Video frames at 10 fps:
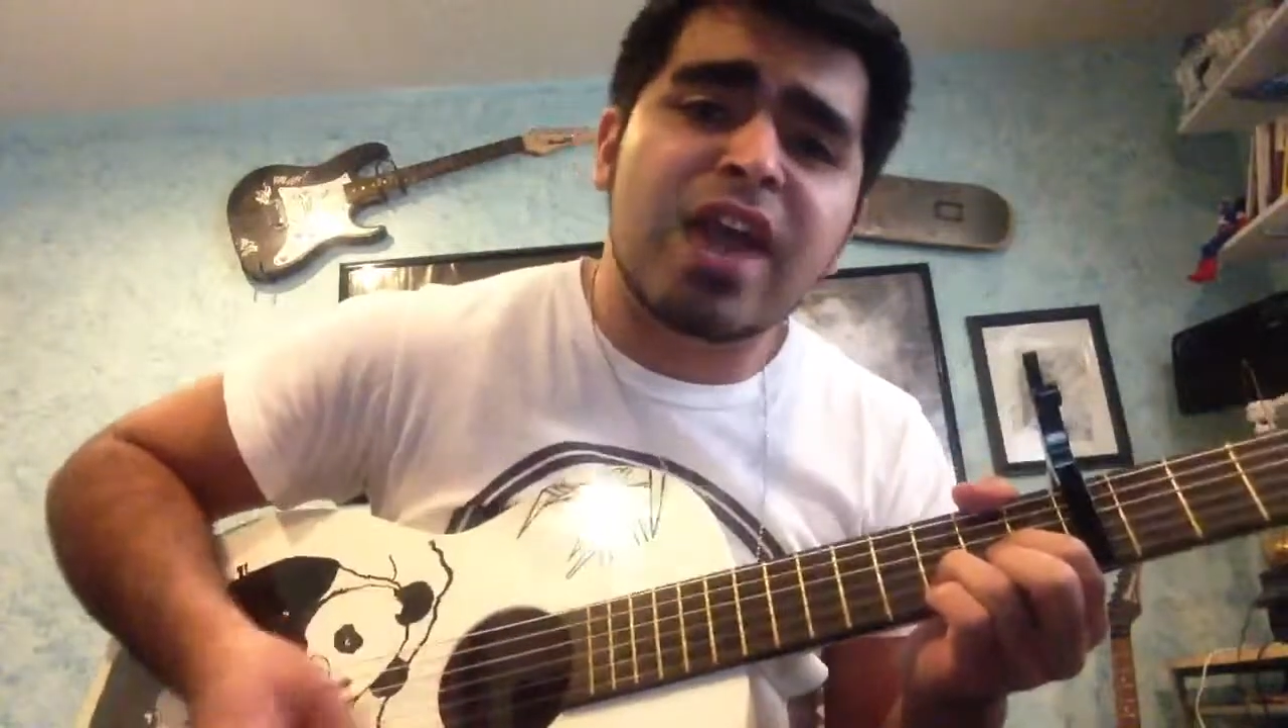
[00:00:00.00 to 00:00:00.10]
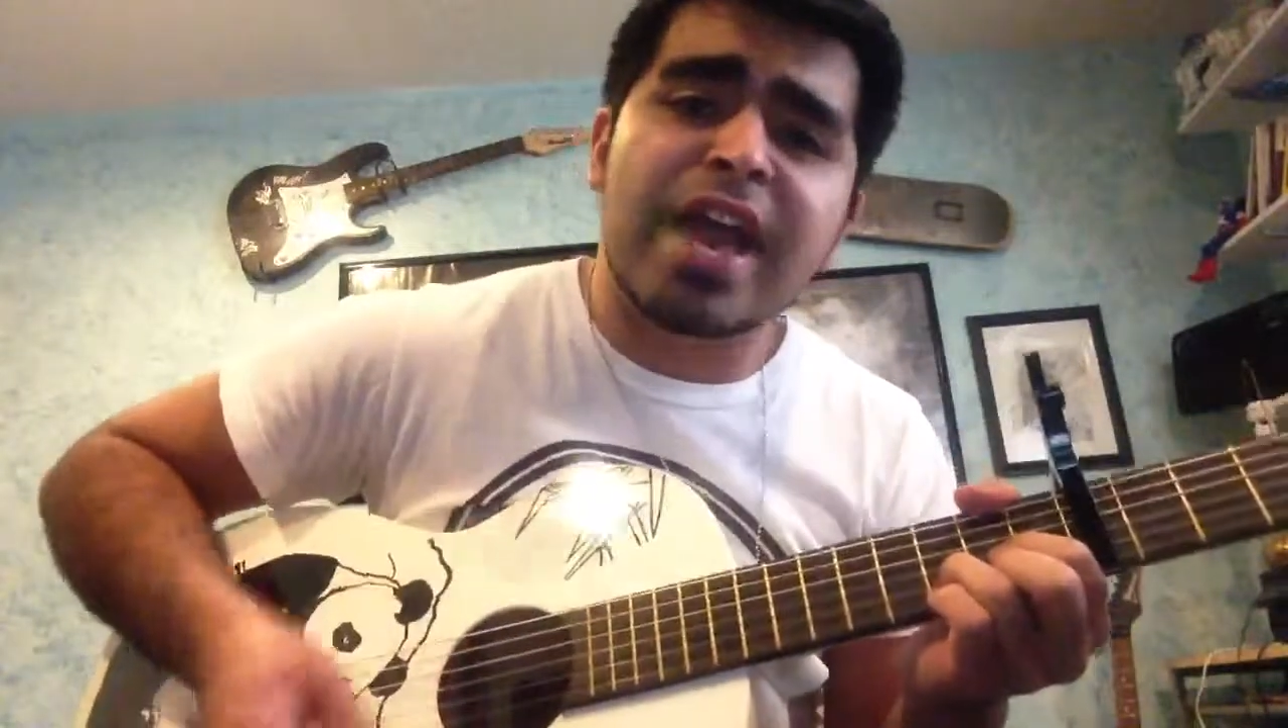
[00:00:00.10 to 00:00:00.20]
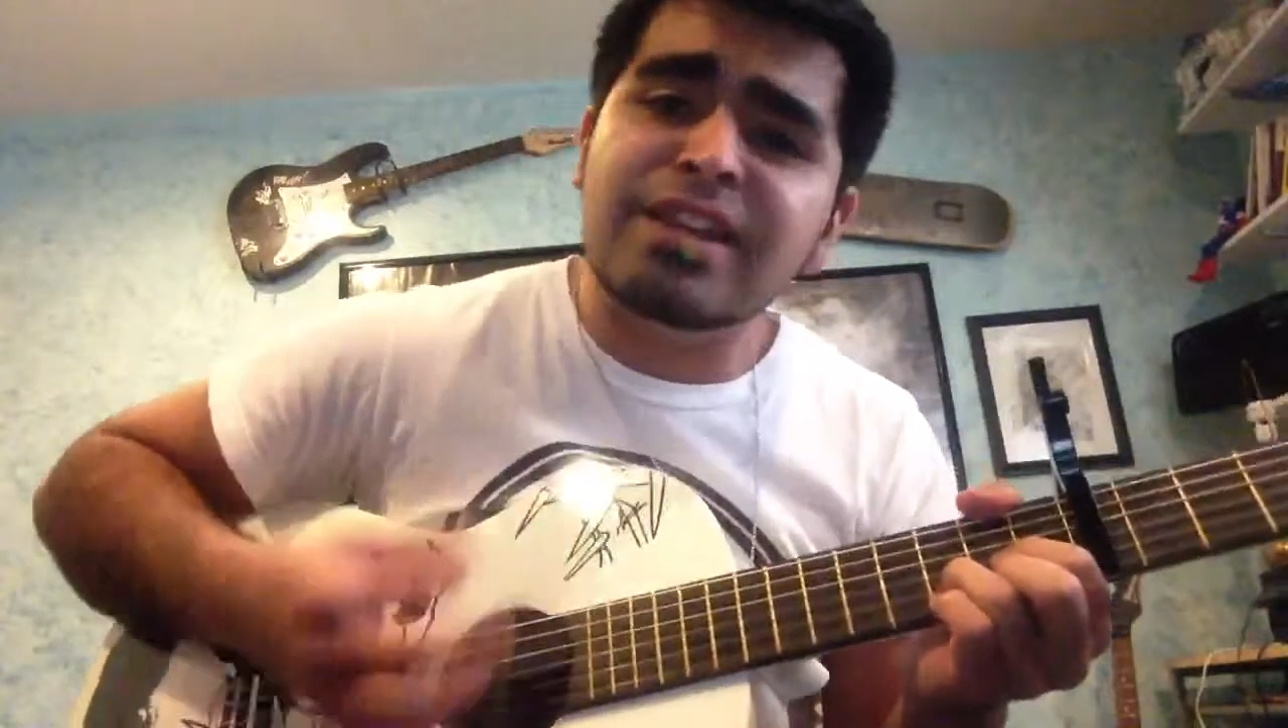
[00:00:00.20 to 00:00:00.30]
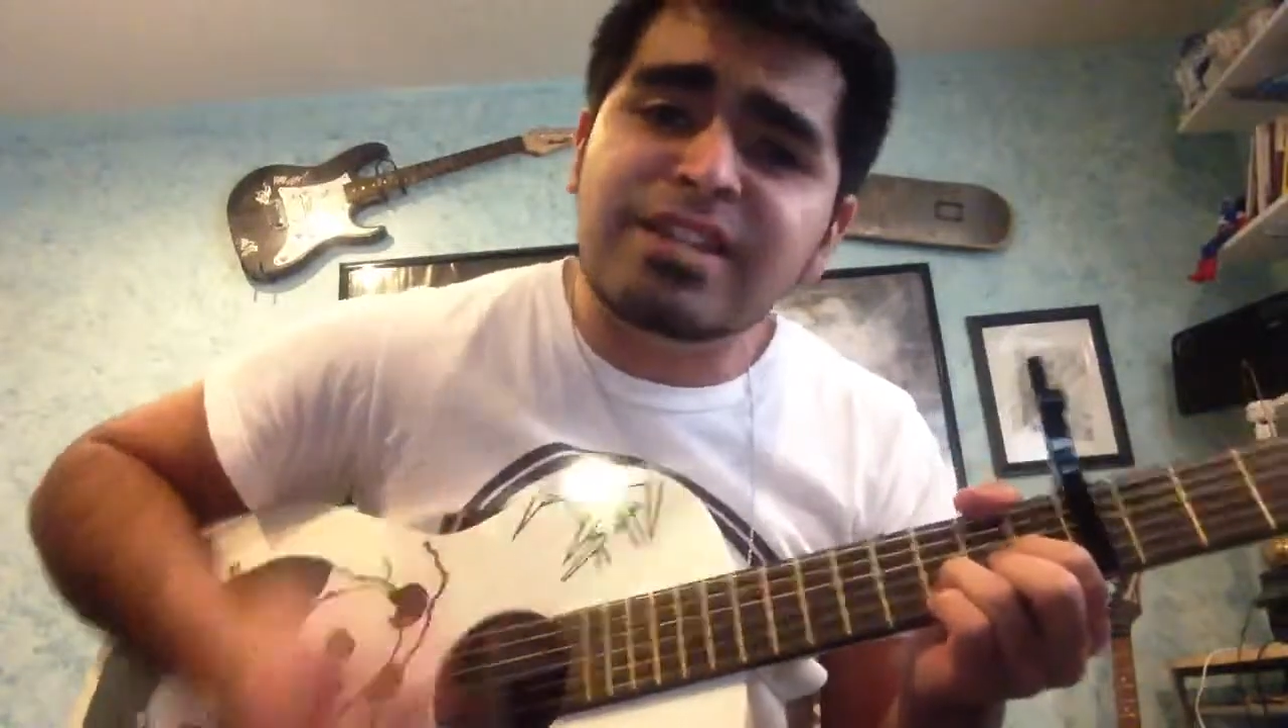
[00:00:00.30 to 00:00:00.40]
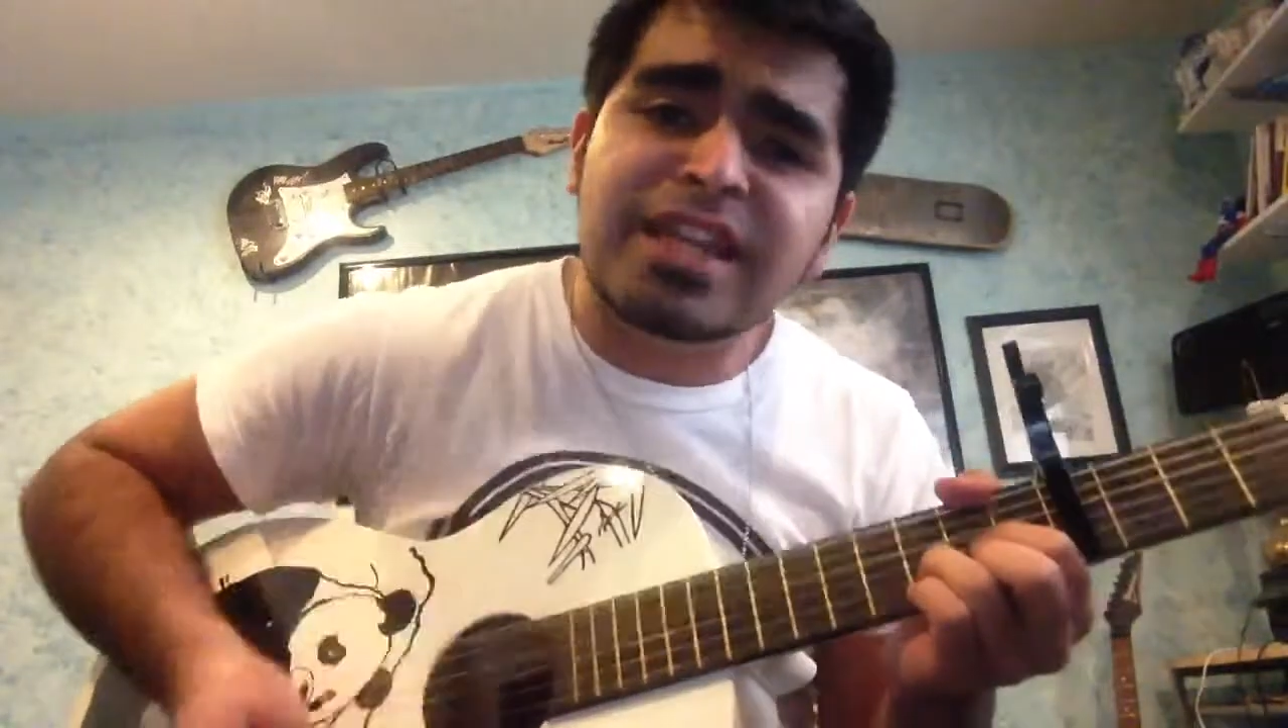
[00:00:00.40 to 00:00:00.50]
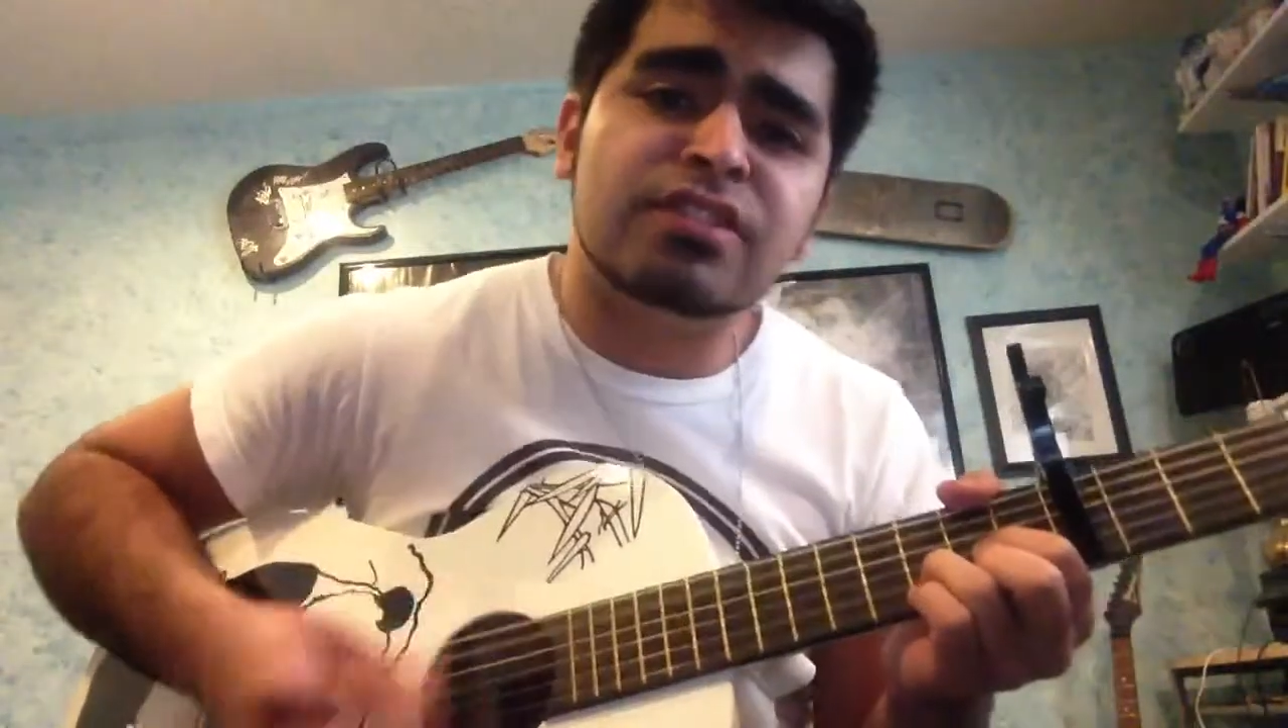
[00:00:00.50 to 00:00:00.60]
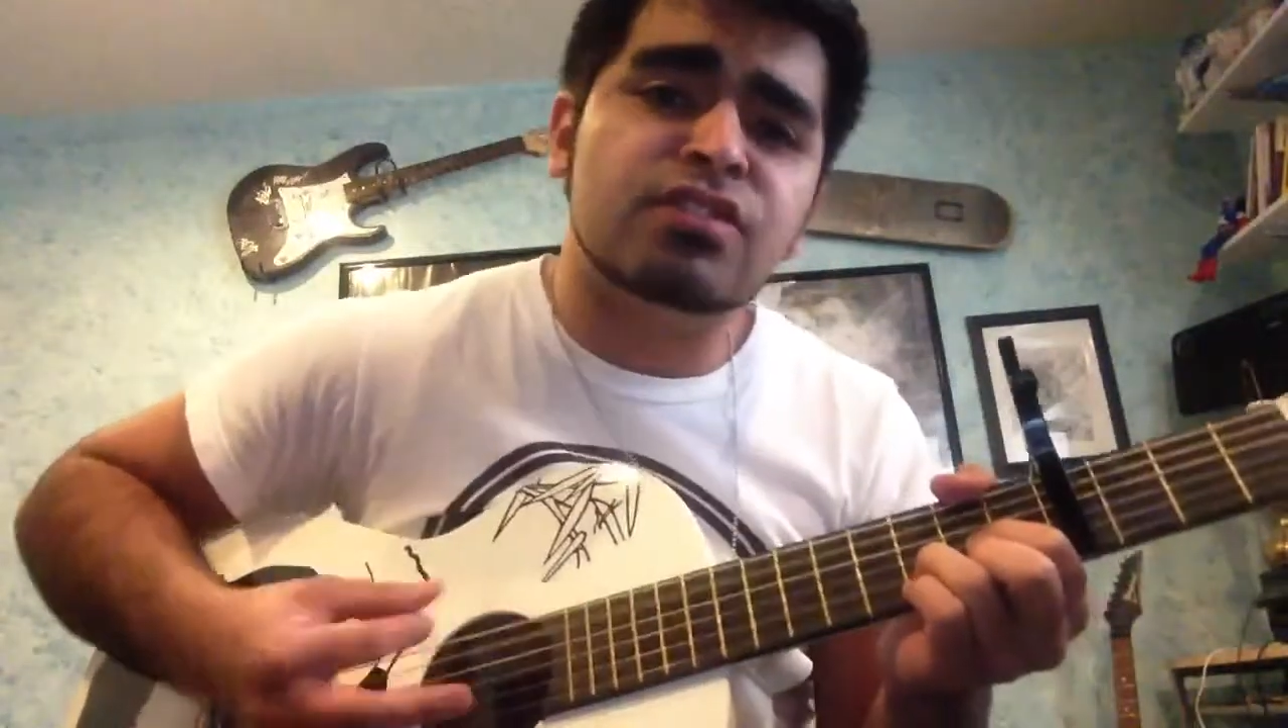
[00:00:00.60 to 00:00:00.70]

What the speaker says: vanities